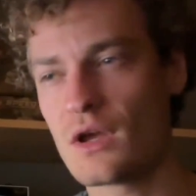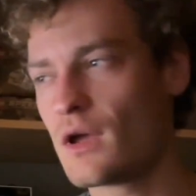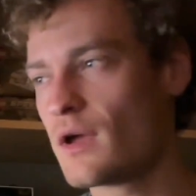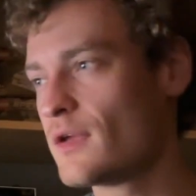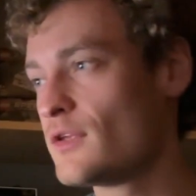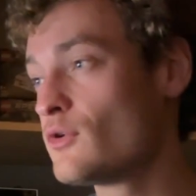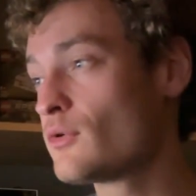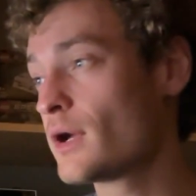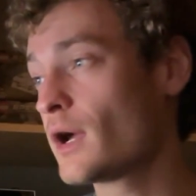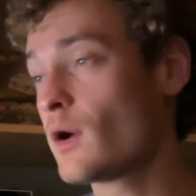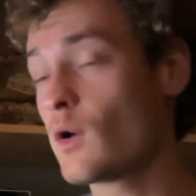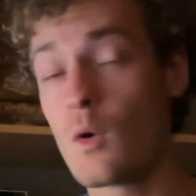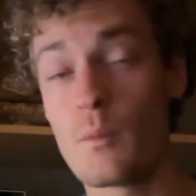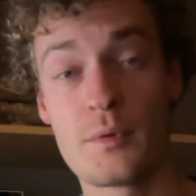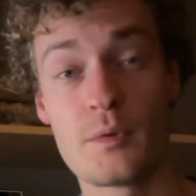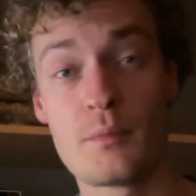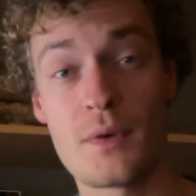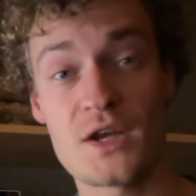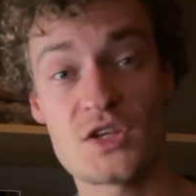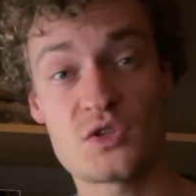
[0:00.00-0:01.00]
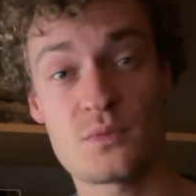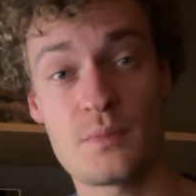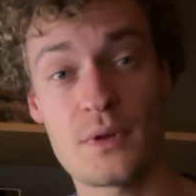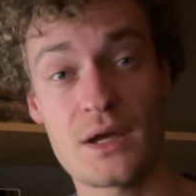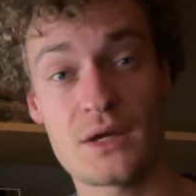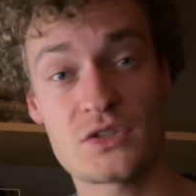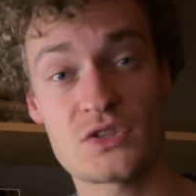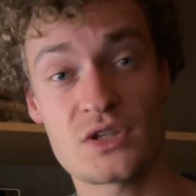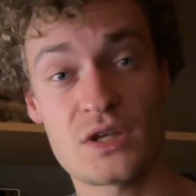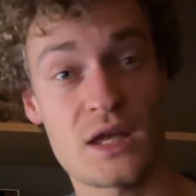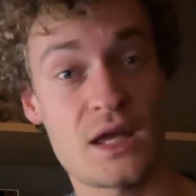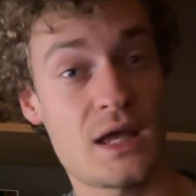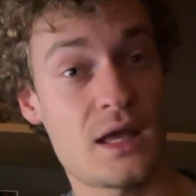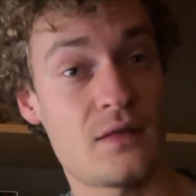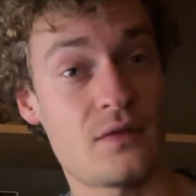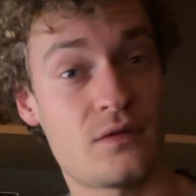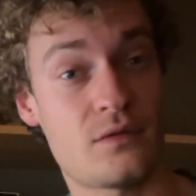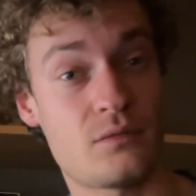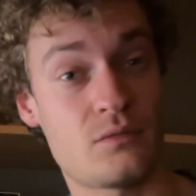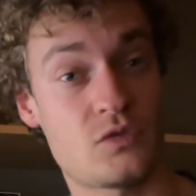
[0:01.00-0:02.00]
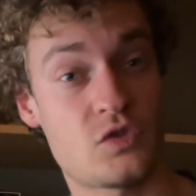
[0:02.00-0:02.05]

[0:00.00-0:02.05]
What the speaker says: you can copy my specs and